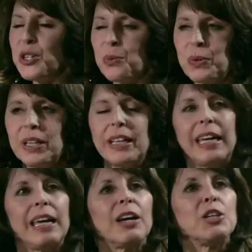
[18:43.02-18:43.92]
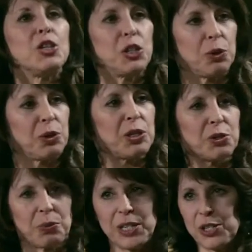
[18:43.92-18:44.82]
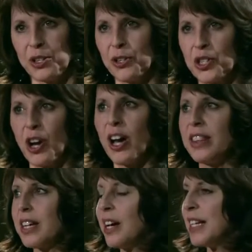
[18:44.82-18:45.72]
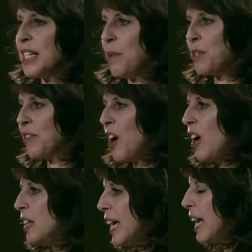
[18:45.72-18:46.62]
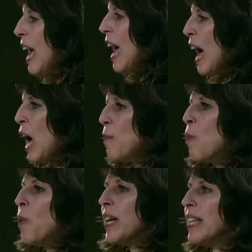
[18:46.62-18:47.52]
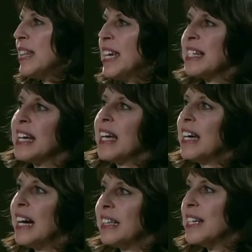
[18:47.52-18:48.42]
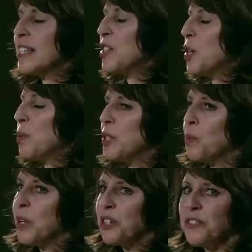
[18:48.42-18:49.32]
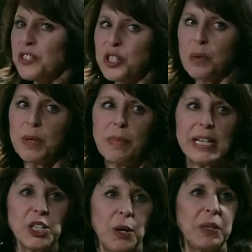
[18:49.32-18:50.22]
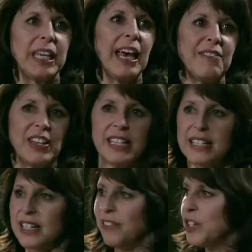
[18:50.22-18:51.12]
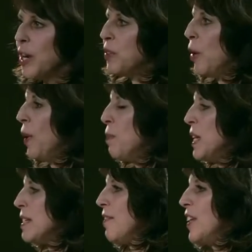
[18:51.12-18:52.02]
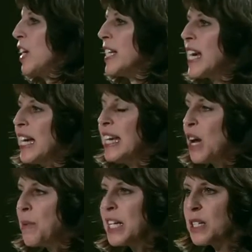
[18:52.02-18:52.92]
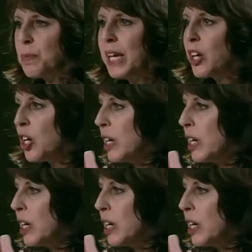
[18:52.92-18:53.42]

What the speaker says: to really do this research on the concept of calling, one of the things I listened to was a wonderful sermon by Tony Evans. And if you don't know him, he's a very dynamic speaker